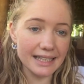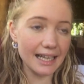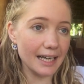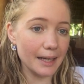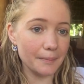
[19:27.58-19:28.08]

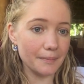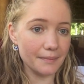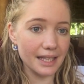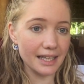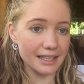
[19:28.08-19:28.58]
um,
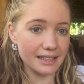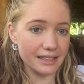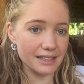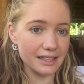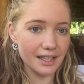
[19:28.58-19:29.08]

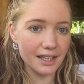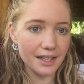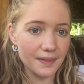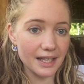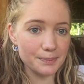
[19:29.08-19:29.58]
and
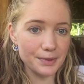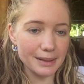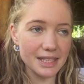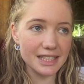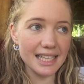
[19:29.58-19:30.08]
that's pretty
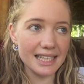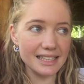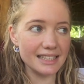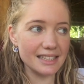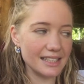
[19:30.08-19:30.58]
much it.
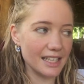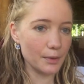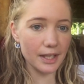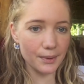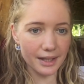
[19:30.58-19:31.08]
It's in a
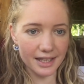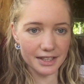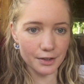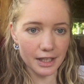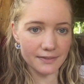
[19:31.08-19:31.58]
way quite
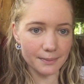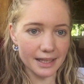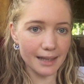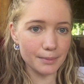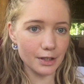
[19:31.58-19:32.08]
nice not having my
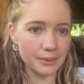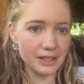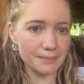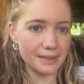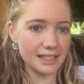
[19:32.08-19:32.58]
laptop
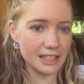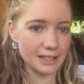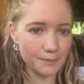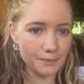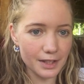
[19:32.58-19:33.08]
because it means that
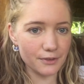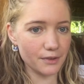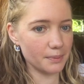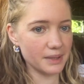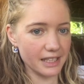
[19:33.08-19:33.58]

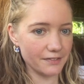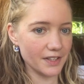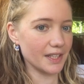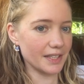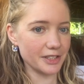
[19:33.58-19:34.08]
50% of the
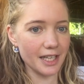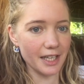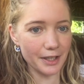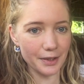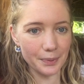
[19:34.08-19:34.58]
things that
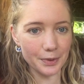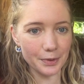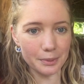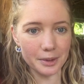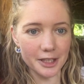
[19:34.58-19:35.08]
I would
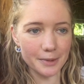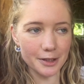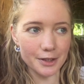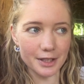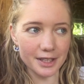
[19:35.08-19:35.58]
normally be
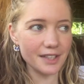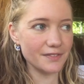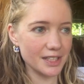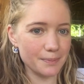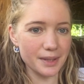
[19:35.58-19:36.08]
doing have
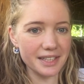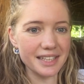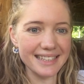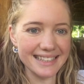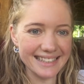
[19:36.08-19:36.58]
just been
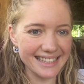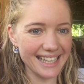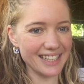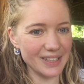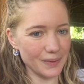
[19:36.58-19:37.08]

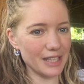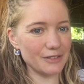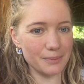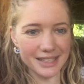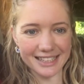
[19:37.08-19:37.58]
taken away
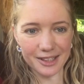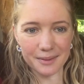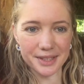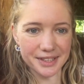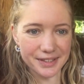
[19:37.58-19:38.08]
from me as an
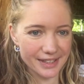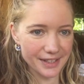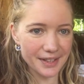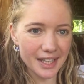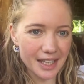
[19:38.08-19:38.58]
option, so
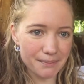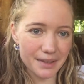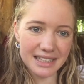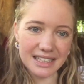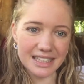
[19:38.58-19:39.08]

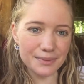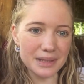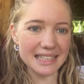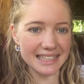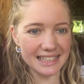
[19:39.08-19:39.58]
mostly just
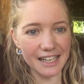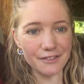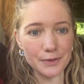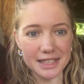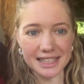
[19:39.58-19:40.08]
reading is
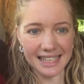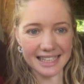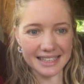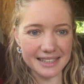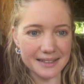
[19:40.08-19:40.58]
left, which is
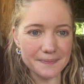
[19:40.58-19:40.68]
nice.